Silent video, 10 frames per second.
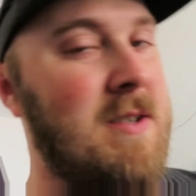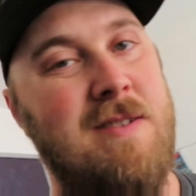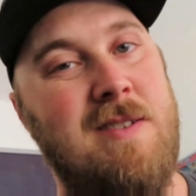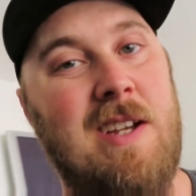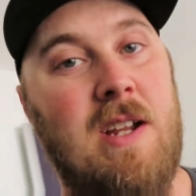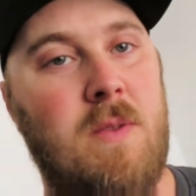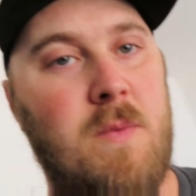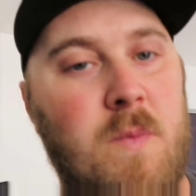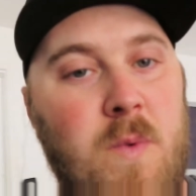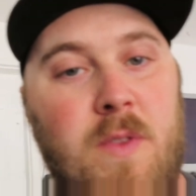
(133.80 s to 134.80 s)
It's kind
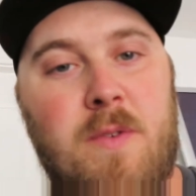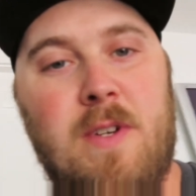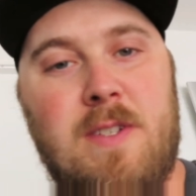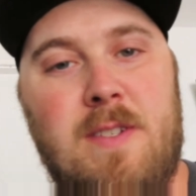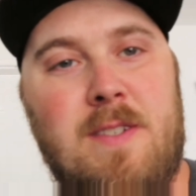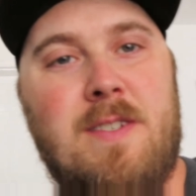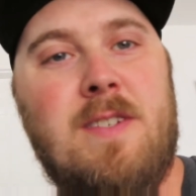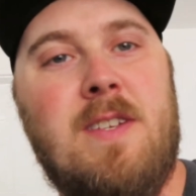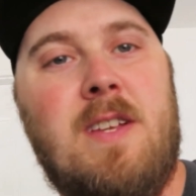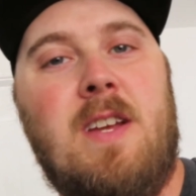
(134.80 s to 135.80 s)
of one of the
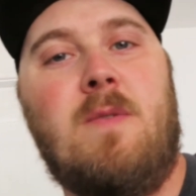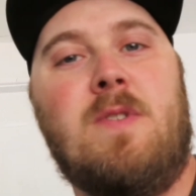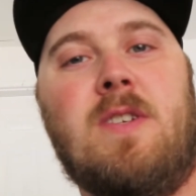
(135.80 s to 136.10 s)
reasons I was